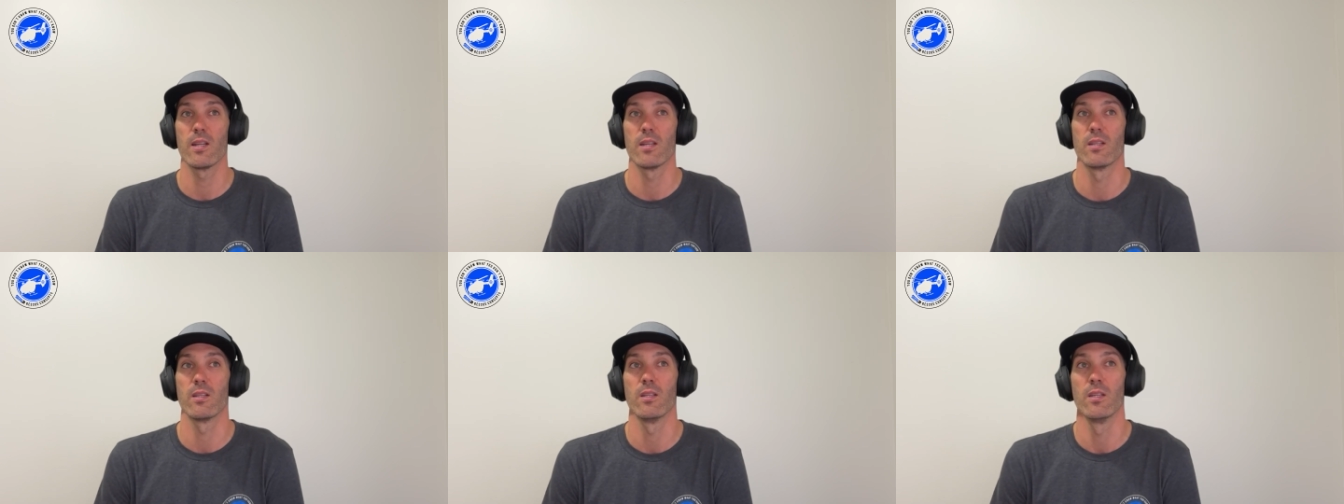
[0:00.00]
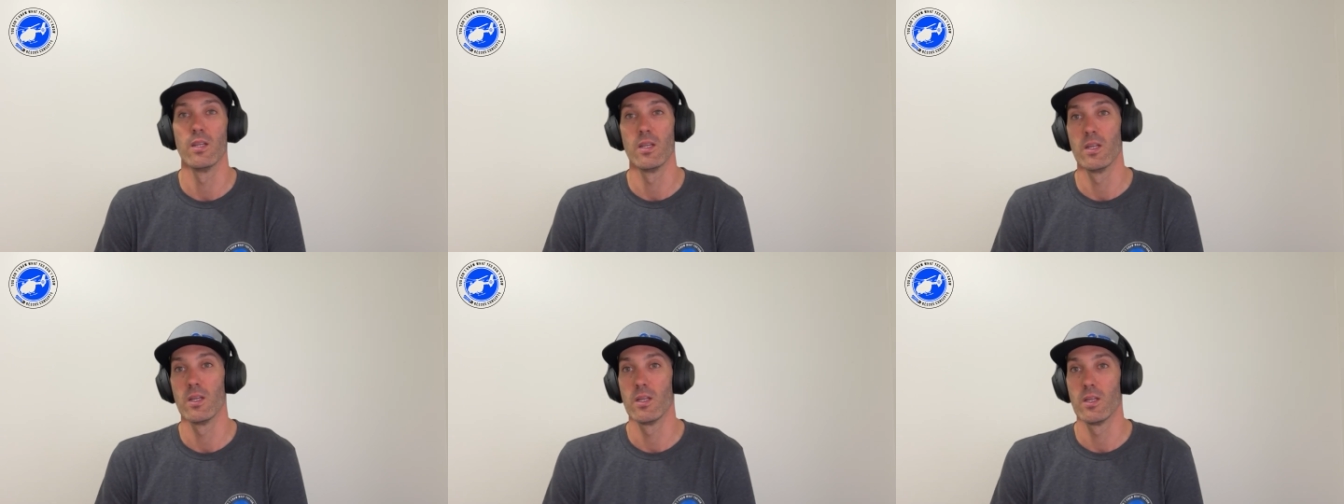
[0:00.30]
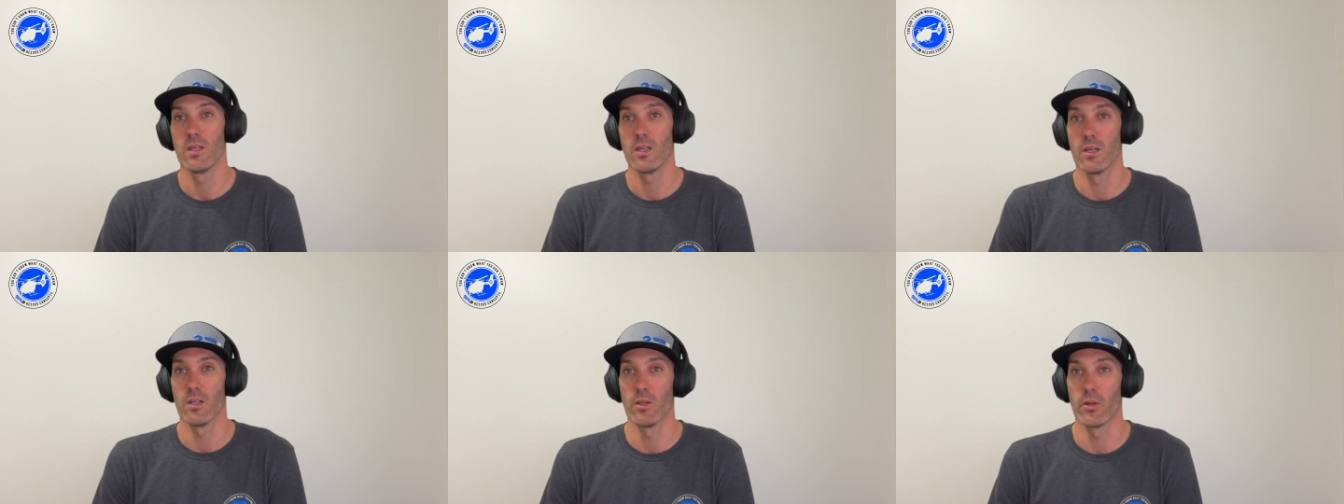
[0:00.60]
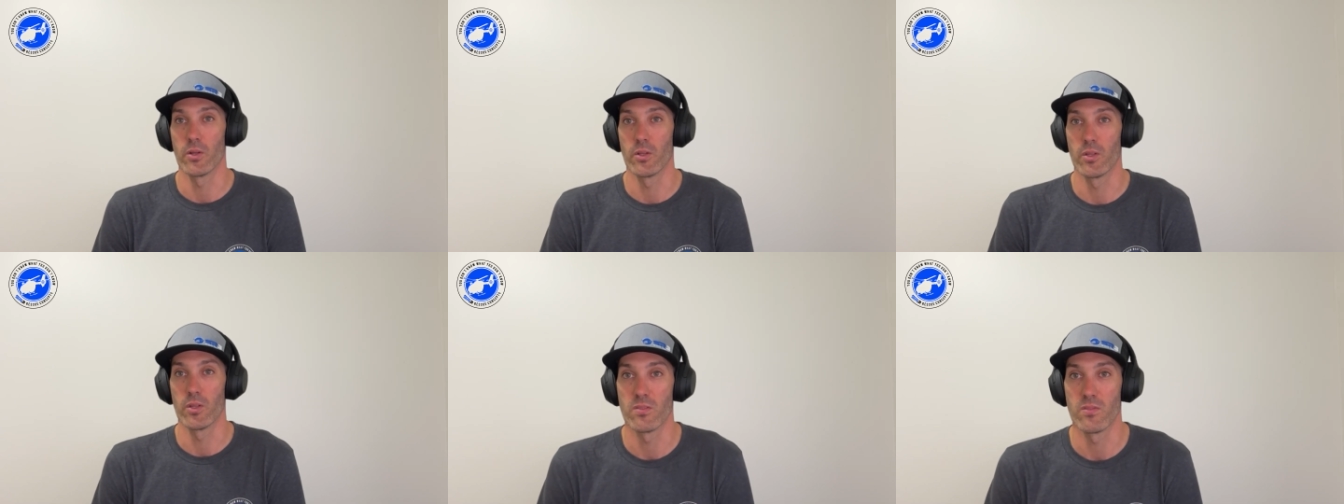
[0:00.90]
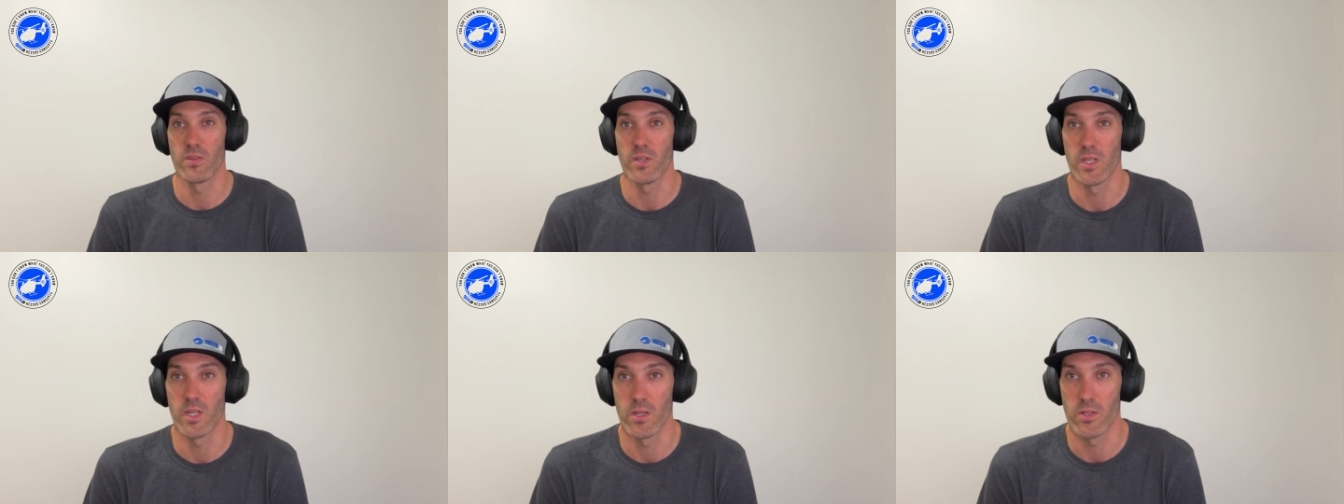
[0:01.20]
And a lot of those
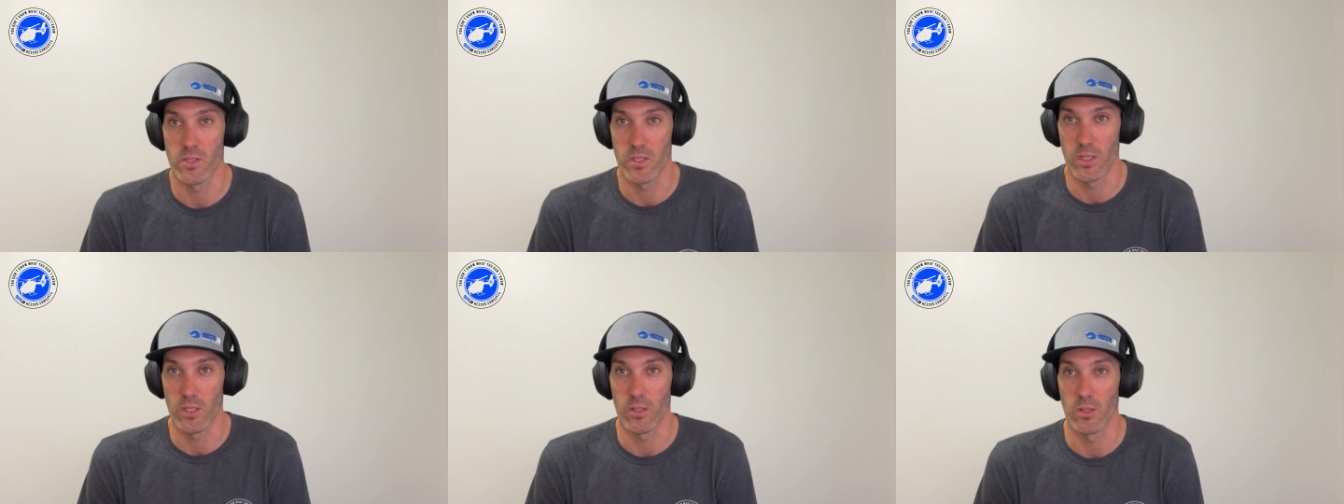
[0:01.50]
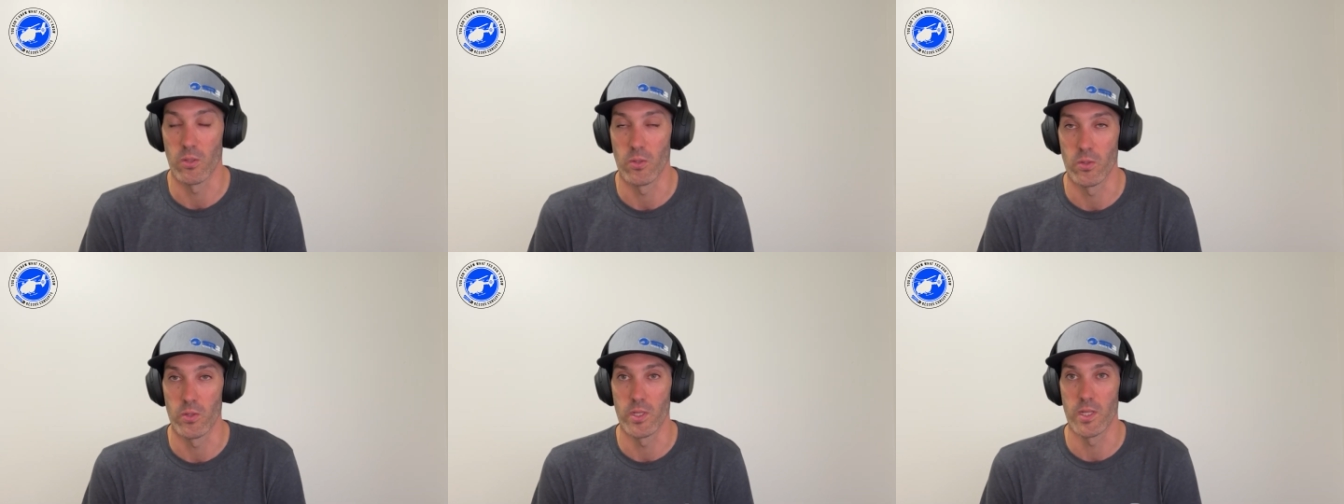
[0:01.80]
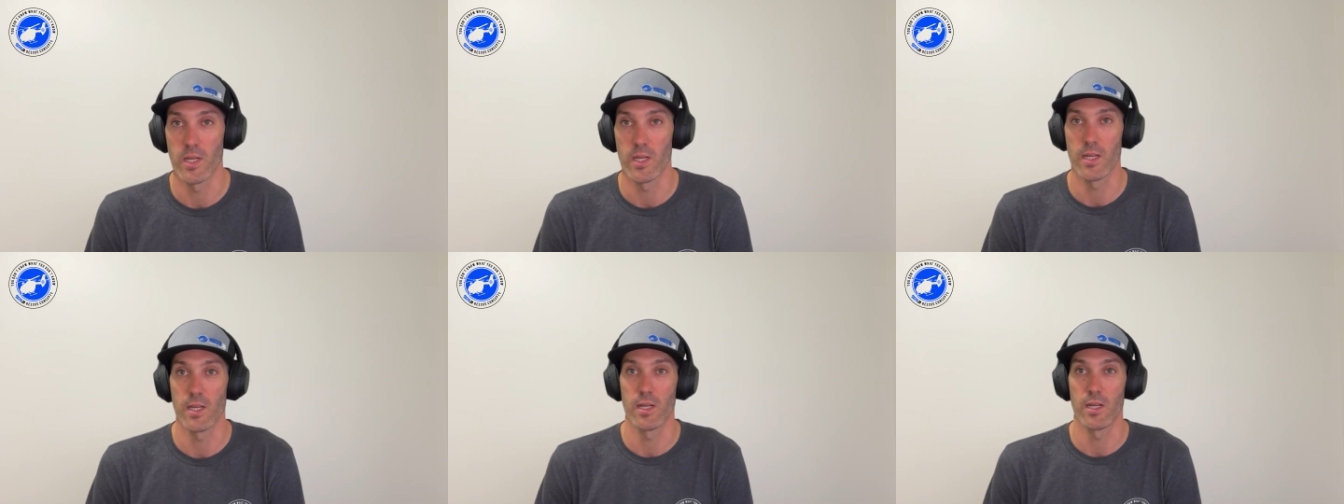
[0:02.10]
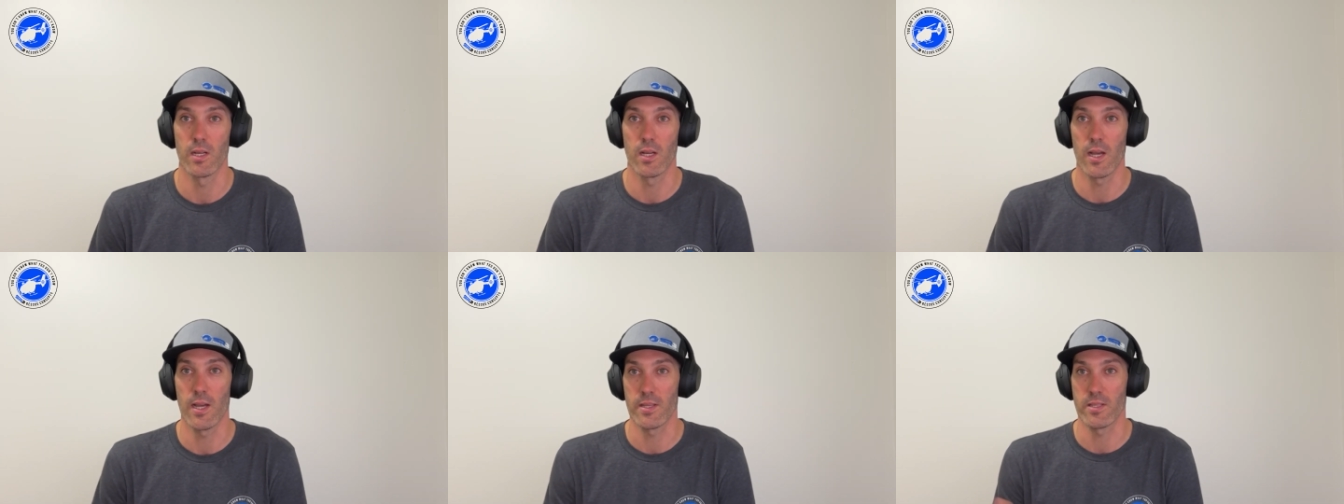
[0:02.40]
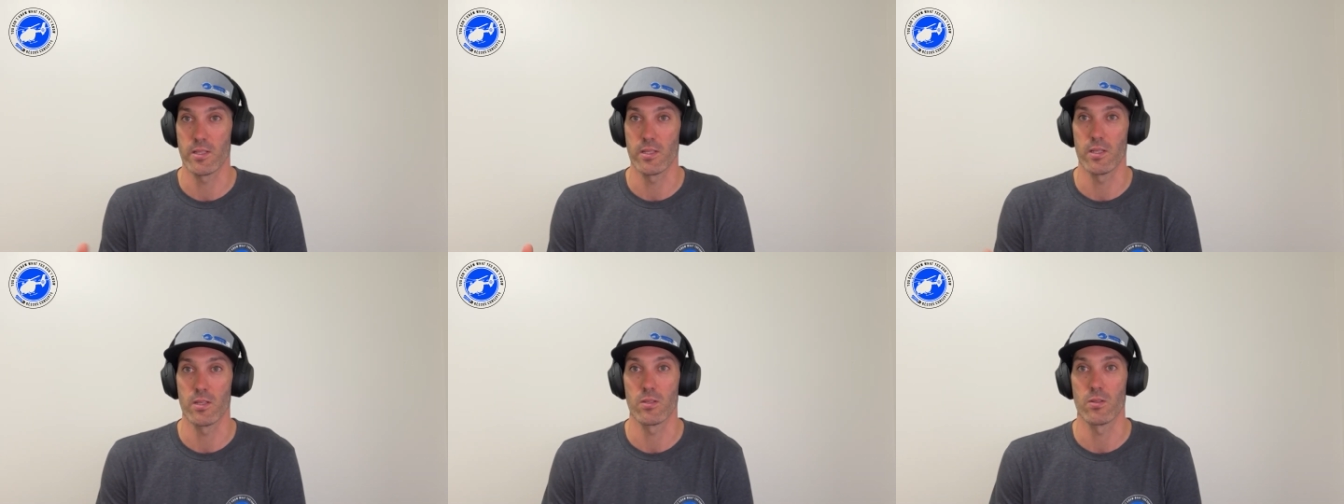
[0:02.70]
videos include
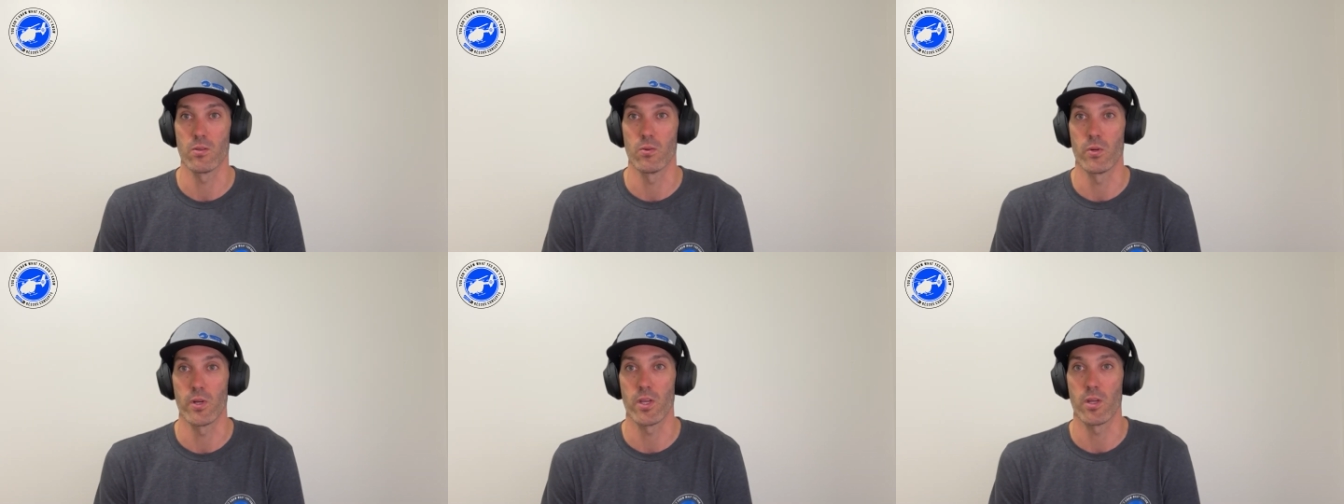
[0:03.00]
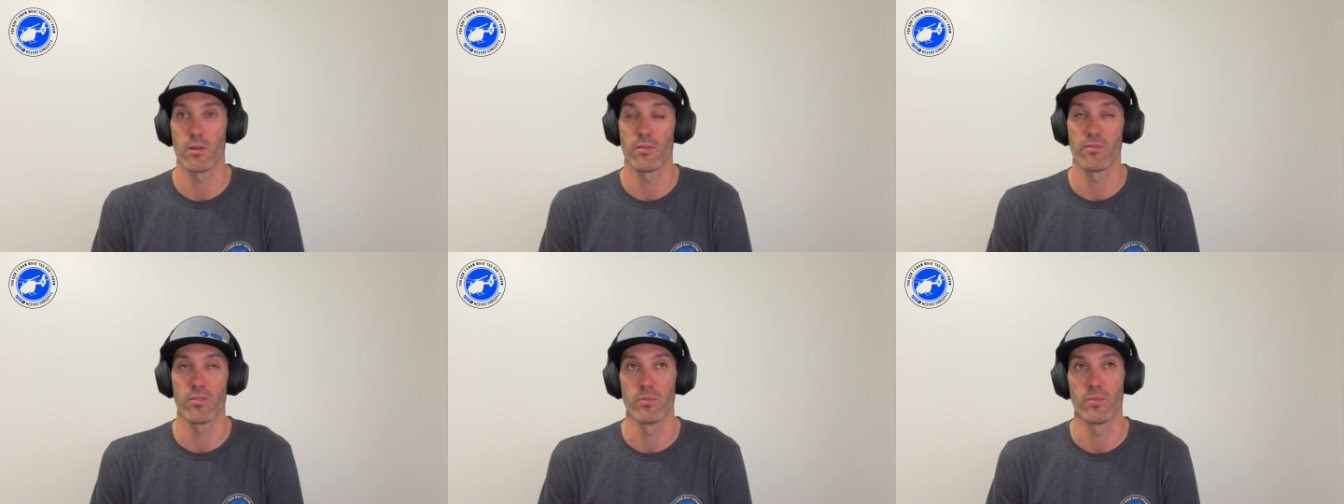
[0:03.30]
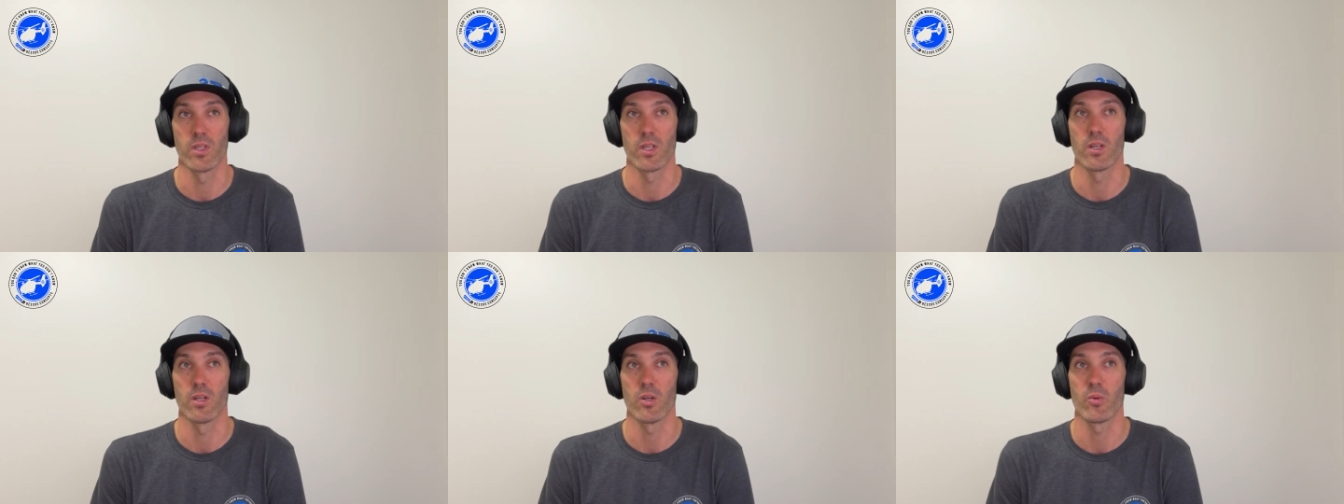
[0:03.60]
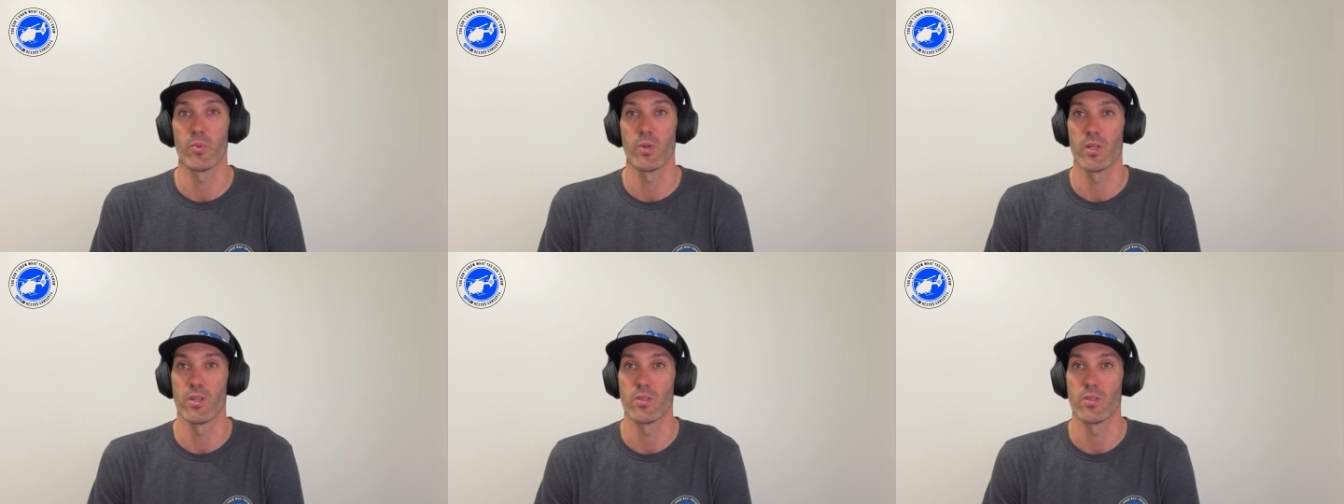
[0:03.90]
ICS audio from the cockpit,